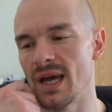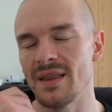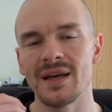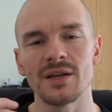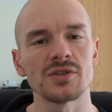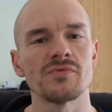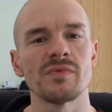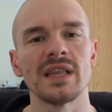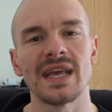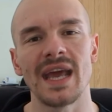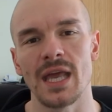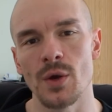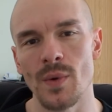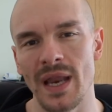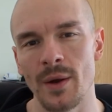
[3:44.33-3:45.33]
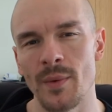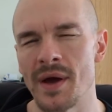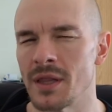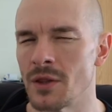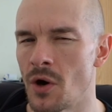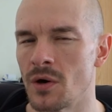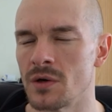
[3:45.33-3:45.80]
And that doesn't really get you
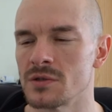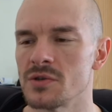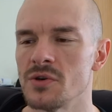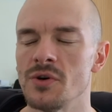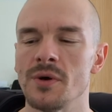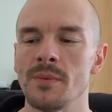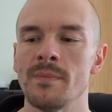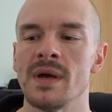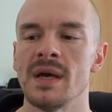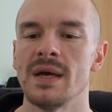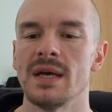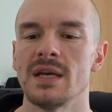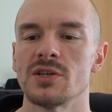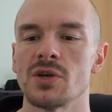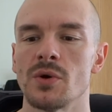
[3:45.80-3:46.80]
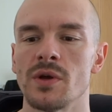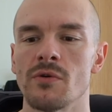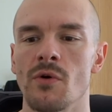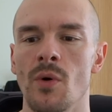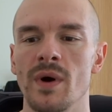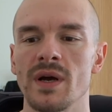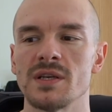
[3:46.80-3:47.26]
anywhere long term. So
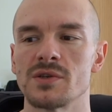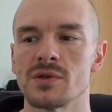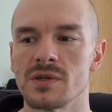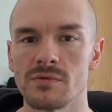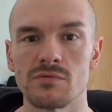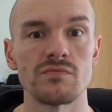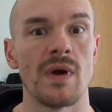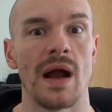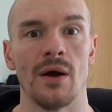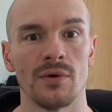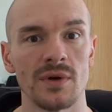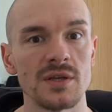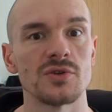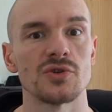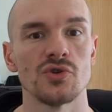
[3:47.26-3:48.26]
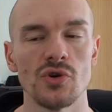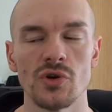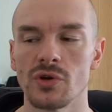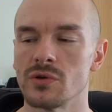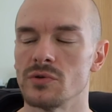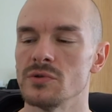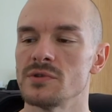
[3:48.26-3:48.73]
you're always sort of round in
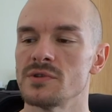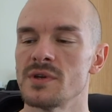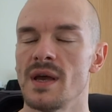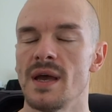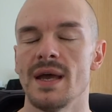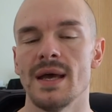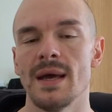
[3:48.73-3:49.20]
circles.